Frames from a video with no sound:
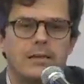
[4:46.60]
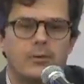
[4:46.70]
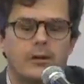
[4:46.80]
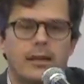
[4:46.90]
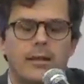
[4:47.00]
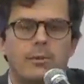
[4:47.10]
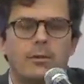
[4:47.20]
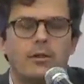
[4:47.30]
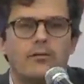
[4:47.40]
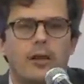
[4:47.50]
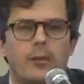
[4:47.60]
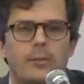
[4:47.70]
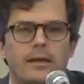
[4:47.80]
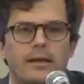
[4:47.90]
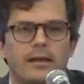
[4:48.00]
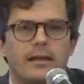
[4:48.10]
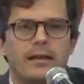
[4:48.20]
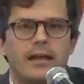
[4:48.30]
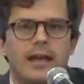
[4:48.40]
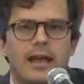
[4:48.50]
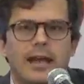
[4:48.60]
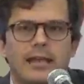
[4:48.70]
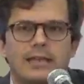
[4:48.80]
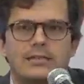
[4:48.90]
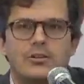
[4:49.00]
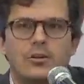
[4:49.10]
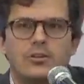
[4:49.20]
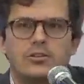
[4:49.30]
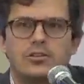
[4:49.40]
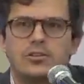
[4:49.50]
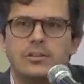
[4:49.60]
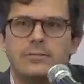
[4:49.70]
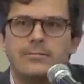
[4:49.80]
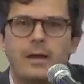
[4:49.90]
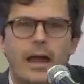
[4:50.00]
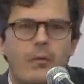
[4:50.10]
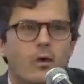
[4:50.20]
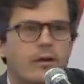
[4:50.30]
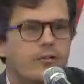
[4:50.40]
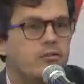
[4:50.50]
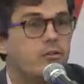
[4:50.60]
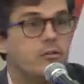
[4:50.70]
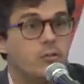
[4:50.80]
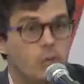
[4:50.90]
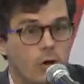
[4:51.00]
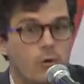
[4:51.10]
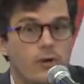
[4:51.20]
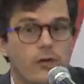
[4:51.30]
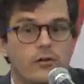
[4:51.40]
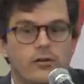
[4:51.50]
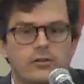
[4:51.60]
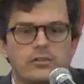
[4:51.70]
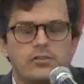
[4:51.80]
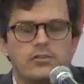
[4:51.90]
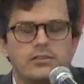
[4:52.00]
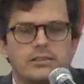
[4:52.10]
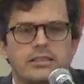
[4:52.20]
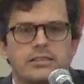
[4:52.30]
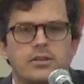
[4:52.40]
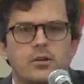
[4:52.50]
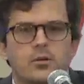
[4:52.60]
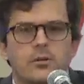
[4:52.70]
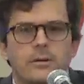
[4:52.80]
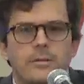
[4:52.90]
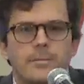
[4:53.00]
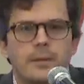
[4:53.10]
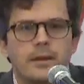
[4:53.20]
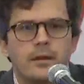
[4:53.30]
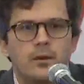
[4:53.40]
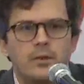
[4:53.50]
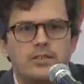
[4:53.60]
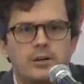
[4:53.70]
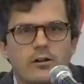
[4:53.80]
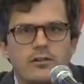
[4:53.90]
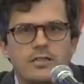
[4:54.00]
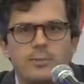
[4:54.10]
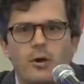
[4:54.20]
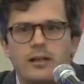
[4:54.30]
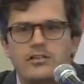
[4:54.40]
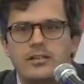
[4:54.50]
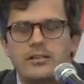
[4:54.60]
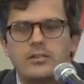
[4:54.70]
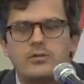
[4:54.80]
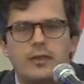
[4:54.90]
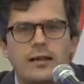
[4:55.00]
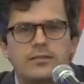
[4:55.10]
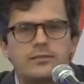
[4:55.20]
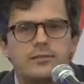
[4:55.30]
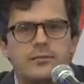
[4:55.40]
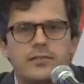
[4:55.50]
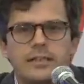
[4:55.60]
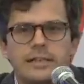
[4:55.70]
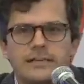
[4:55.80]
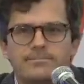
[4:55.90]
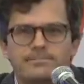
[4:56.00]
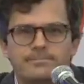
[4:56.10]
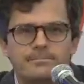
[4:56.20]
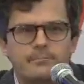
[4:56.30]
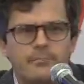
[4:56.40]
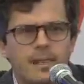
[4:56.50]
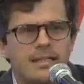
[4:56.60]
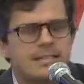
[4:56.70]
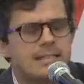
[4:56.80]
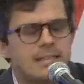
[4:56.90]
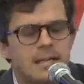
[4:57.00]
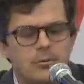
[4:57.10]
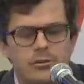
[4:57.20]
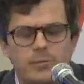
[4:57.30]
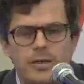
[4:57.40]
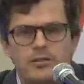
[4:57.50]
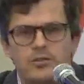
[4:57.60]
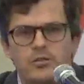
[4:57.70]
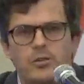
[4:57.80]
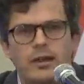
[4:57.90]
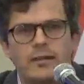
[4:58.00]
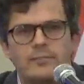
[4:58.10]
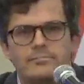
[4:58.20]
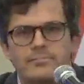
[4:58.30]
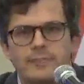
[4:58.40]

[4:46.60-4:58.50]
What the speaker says: capable of helping. And as a neurosurgeon, I wanted to work with other neurosurgeons. And so we started this project in 2015. And since then, we've been to Ukraine